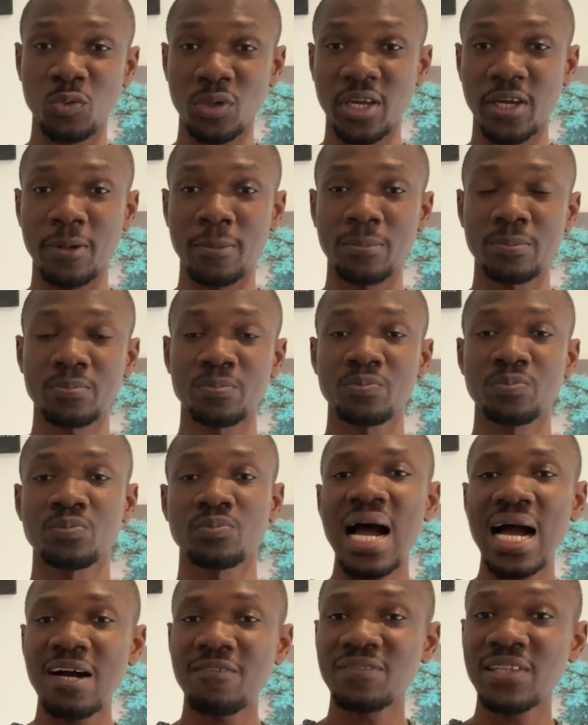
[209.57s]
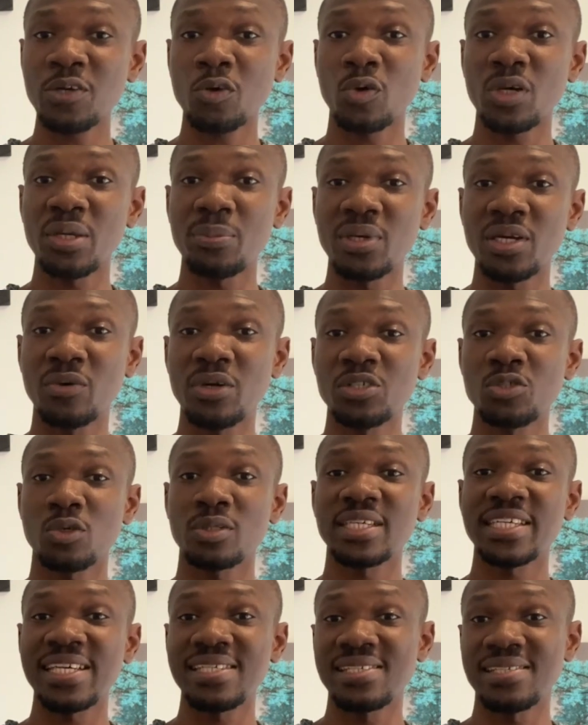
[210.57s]
K. After your
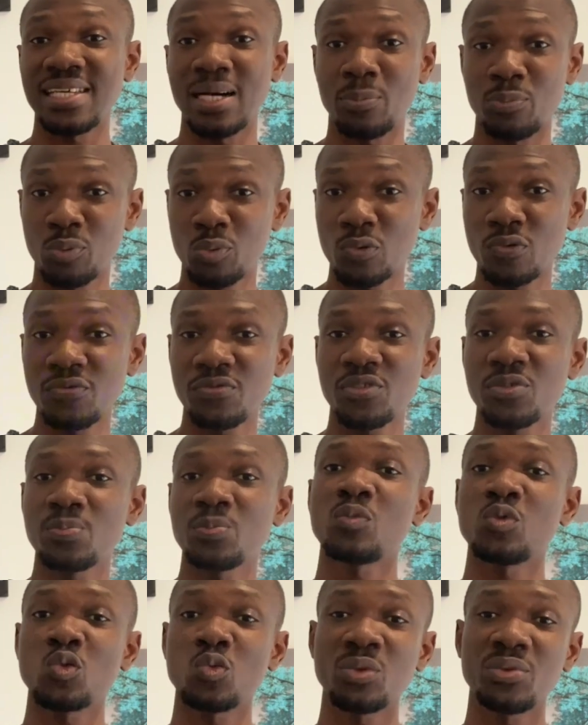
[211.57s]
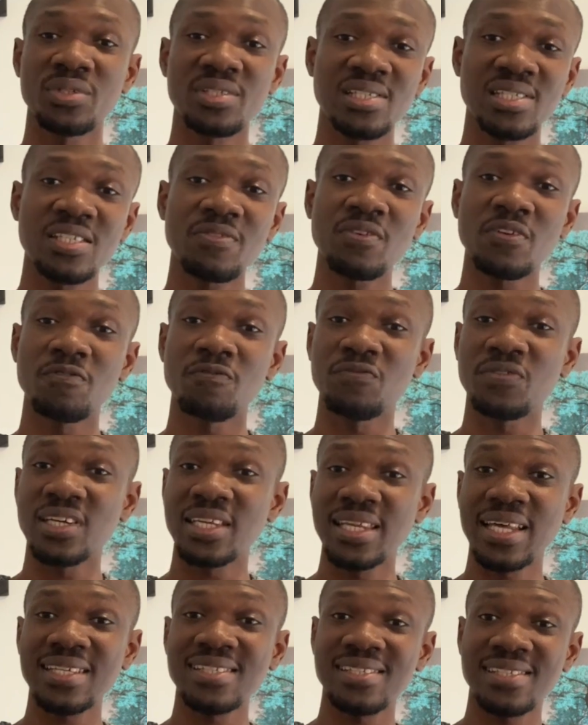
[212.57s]
immigration case is approved, you will receive a
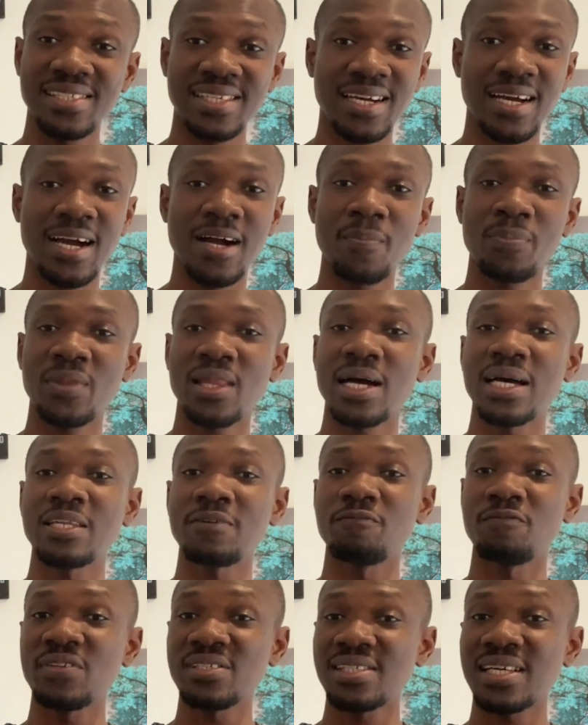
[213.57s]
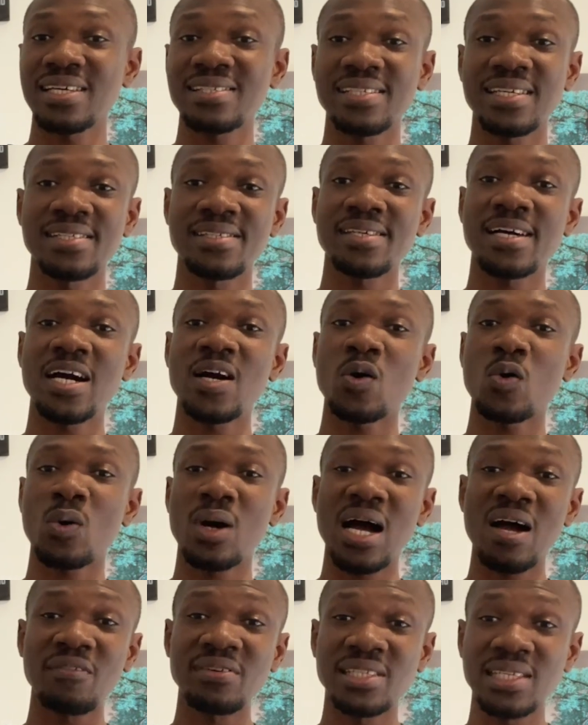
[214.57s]
Vignette sticker at the visa center or
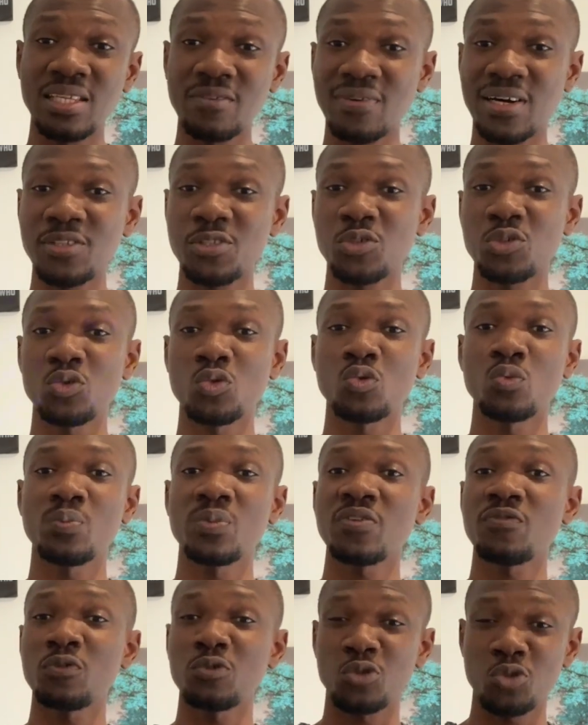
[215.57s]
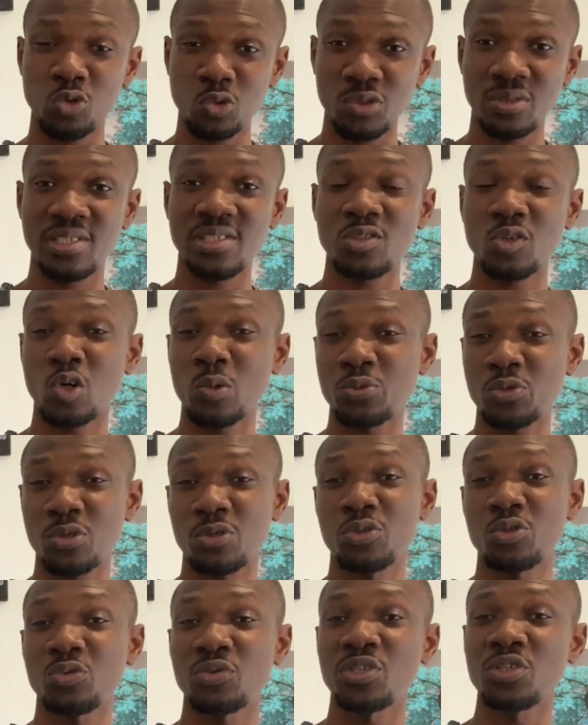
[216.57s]
have it delivered to you if you chose this
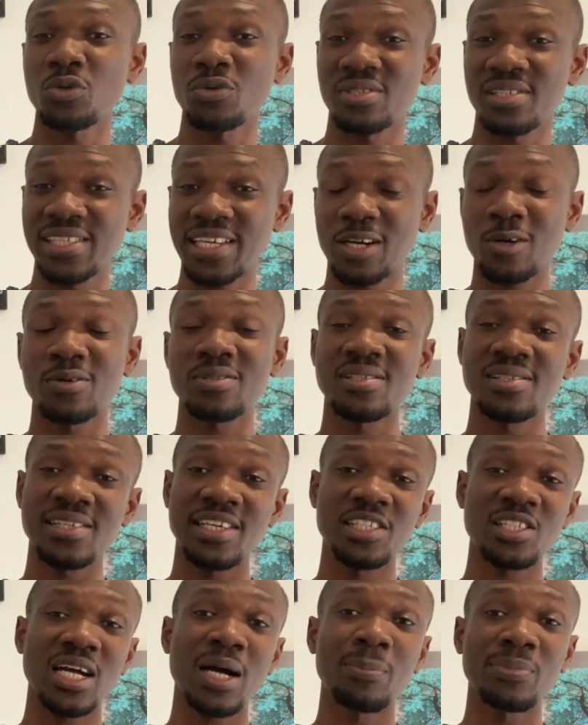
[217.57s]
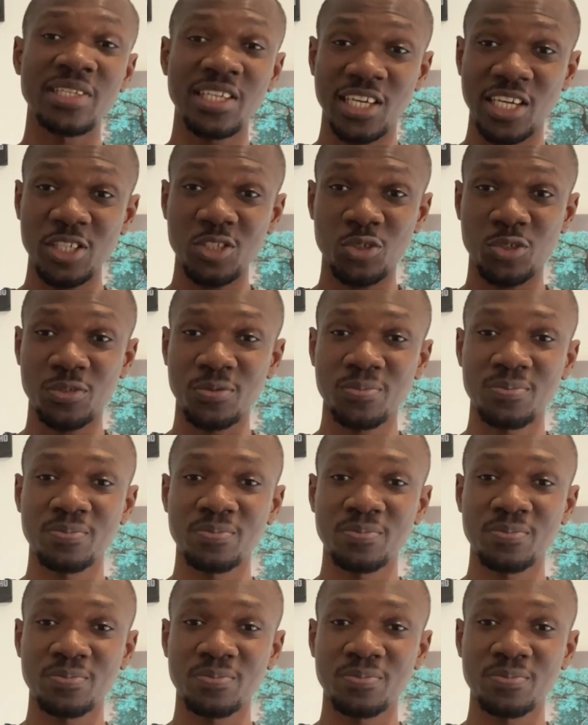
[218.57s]
option during your second stage application.